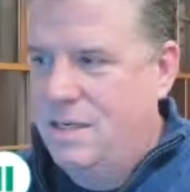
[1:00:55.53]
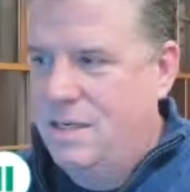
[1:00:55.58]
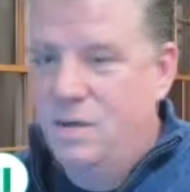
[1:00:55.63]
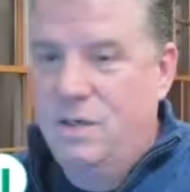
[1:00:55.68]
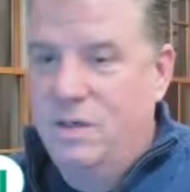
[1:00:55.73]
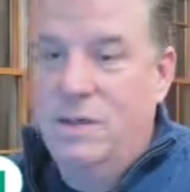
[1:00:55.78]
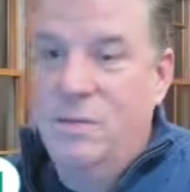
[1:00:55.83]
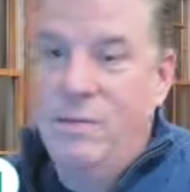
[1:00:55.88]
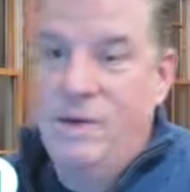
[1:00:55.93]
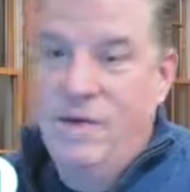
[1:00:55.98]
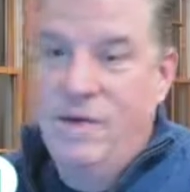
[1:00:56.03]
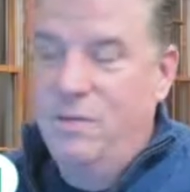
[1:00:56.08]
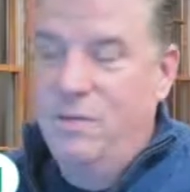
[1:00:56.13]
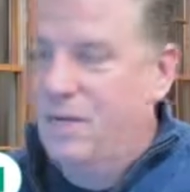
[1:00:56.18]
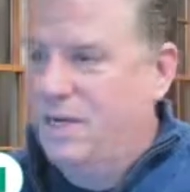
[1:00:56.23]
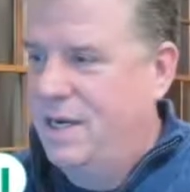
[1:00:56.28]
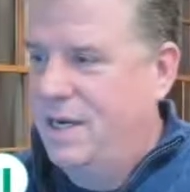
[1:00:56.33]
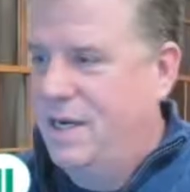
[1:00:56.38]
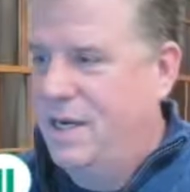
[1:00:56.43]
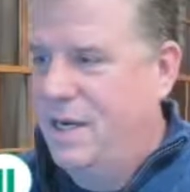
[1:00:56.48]
Or did we
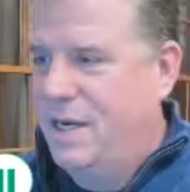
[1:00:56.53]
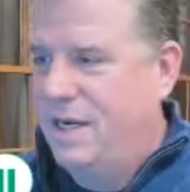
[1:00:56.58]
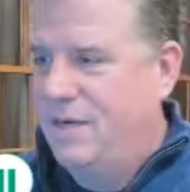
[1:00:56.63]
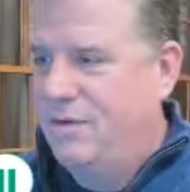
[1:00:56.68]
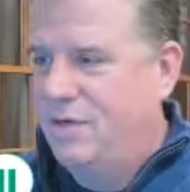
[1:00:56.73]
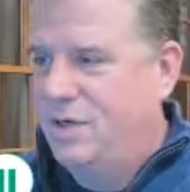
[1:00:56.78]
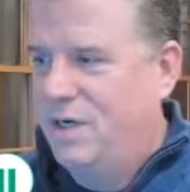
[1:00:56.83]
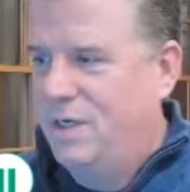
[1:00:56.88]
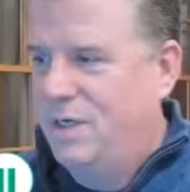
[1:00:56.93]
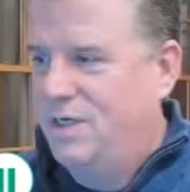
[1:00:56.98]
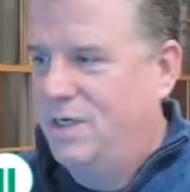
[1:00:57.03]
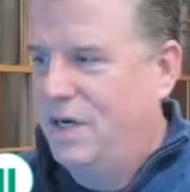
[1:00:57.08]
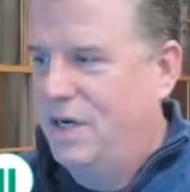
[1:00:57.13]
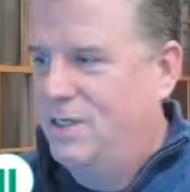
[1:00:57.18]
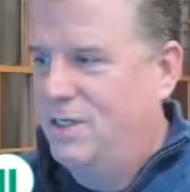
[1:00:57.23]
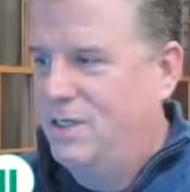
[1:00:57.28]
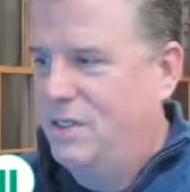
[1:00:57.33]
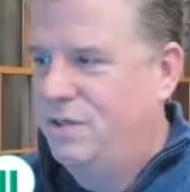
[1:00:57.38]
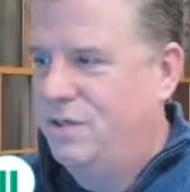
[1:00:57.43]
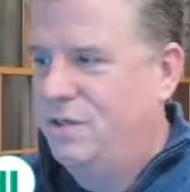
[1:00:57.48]
did another
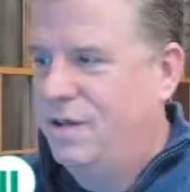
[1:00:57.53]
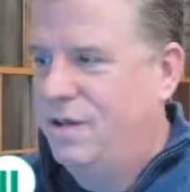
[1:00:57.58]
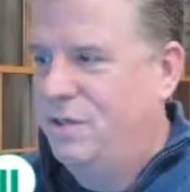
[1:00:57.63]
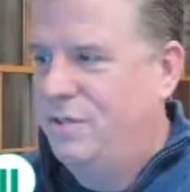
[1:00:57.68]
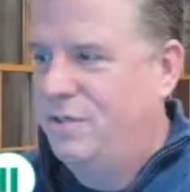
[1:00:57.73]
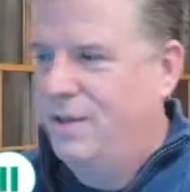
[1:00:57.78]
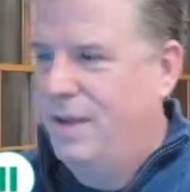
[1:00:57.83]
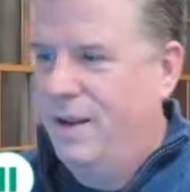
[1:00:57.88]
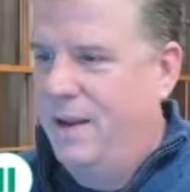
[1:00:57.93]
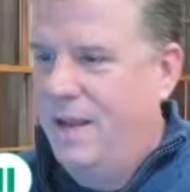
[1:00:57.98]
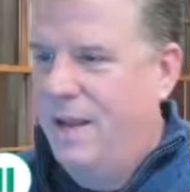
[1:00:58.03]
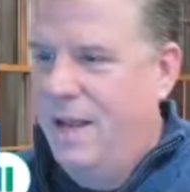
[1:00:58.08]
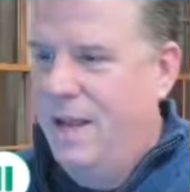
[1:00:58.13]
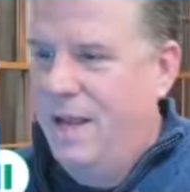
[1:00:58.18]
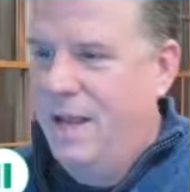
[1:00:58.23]
transaction too, didn't we?